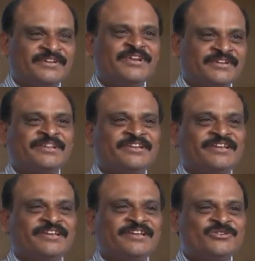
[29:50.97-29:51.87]
thinking that
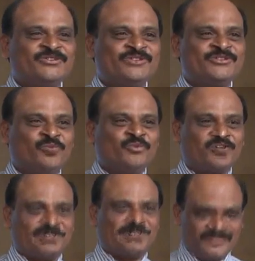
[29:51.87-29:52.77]
at least you will get
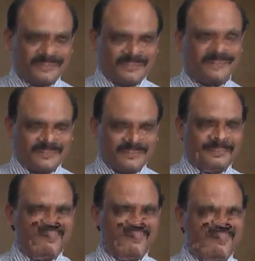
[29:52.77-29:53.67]
more
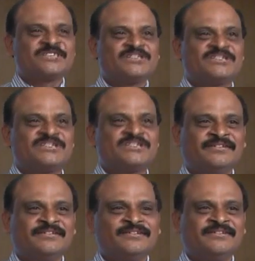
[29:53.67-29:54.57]
commission.
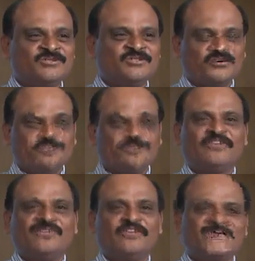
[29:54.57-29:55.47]
So you are
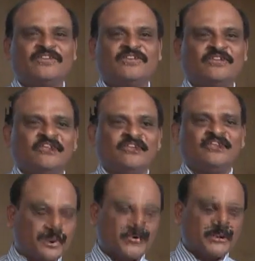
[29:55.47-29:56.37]
always, the
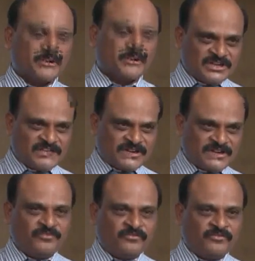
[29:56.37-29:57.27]
purpose of
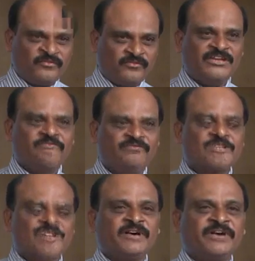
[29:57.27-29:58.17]

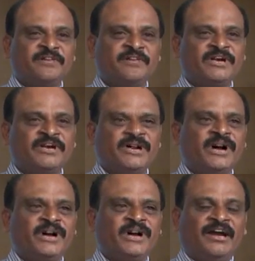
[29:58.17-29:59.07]
investment
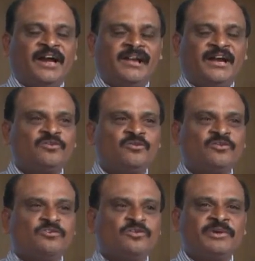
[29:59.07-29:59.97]
and their
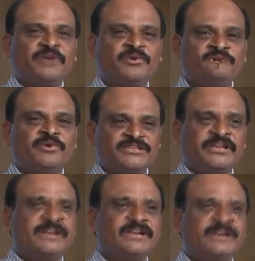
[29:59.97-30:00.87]
goal should be always
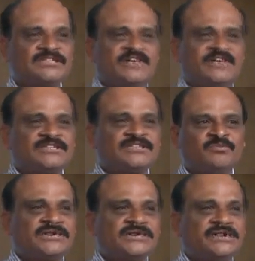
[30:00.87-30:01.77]
in the interest of
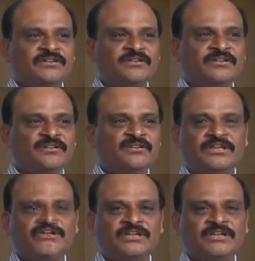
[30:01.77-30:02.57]
customer only. The